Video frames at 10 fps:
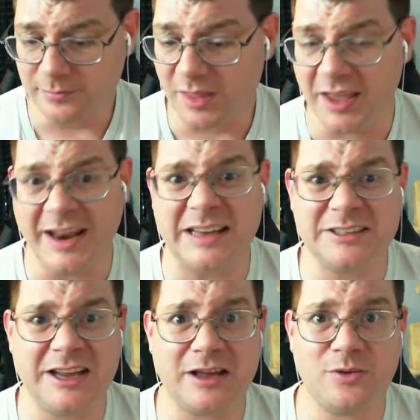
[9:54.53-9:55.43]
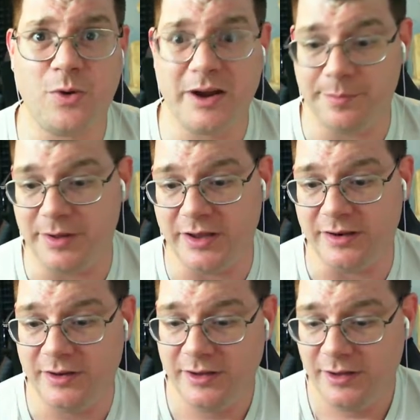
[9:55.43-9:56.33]
and I actually got quite a
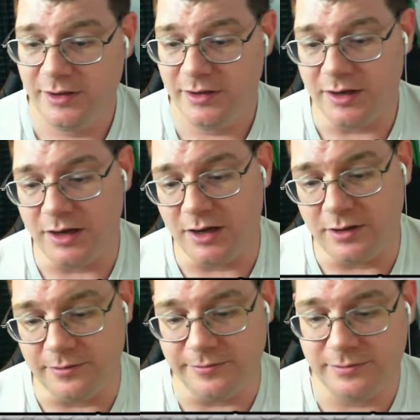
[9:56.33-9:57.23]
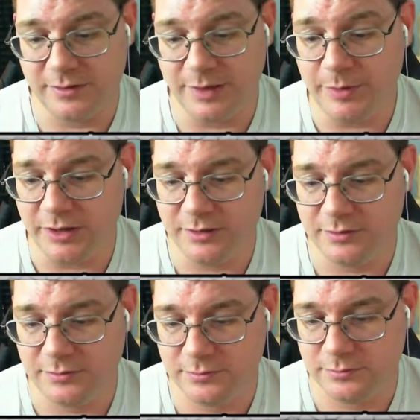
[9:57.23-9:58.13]
bit of, come on,
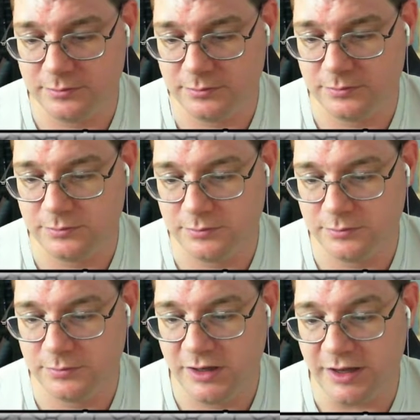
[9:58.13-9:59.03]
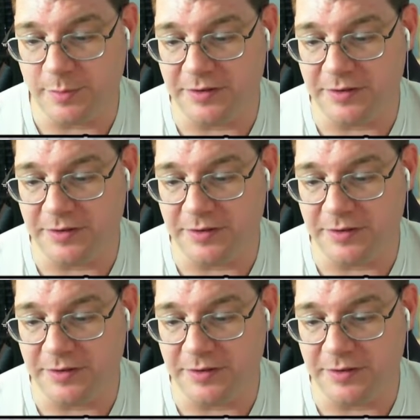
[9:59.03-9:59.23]
and my